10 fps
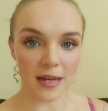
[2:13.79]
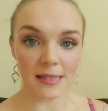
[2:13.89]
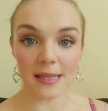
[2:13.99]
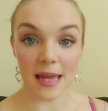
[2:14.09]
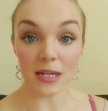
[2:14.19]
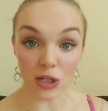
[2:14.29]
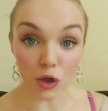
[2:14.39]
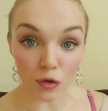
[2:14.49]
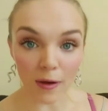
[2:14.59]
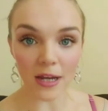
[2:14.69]
is the
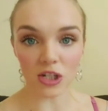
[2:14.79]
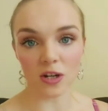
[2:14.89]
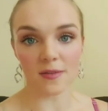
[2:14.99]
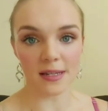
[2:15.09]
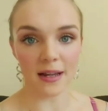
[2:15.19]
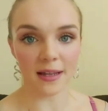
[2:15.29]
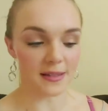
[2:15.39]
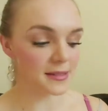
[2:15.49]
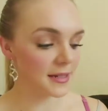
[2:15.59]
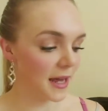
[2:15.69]
integration of
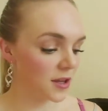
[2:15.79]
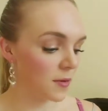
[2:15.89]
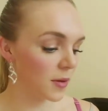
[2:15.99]
stallions together,